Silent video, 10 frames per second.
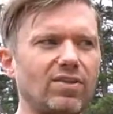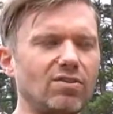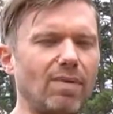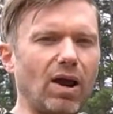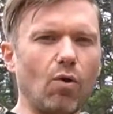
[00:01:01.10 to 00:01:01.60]

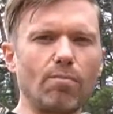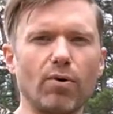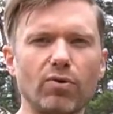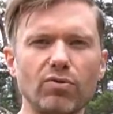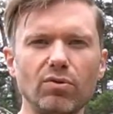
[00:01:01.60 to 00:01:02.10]
to my own
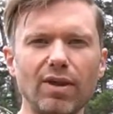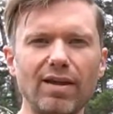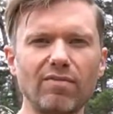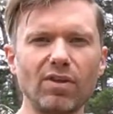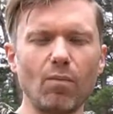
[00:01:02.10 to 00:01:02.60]
personal
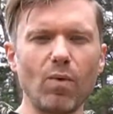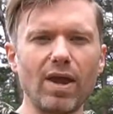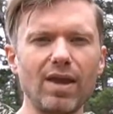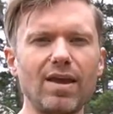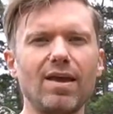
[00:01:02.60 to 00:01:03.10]
life some
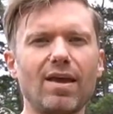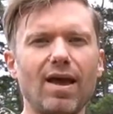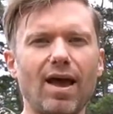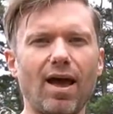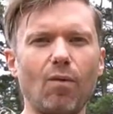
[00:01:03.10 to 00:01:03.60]
way,
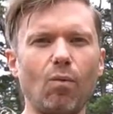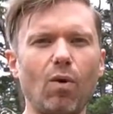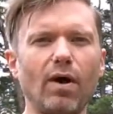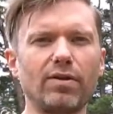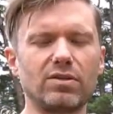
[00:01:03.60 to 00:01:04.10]
I
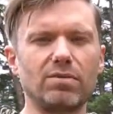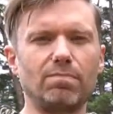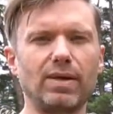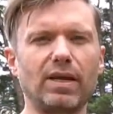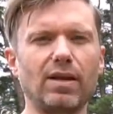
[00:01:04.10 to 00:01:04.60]
want to
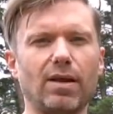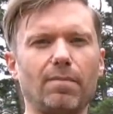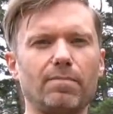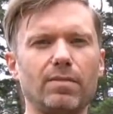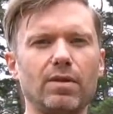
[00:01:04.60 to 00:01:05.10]
pick it up.
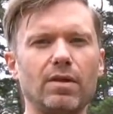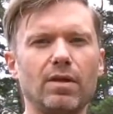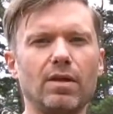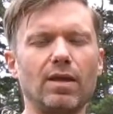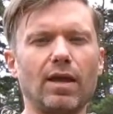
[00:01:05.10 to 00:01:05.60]

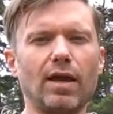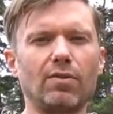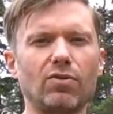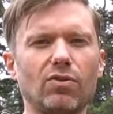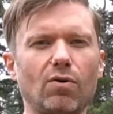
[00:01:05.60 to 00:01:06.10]

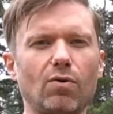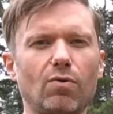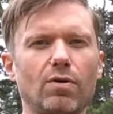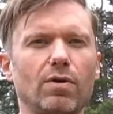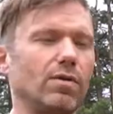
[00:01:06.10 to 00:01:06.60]
And so
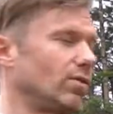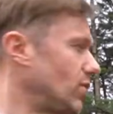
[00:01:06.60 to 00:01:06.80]
the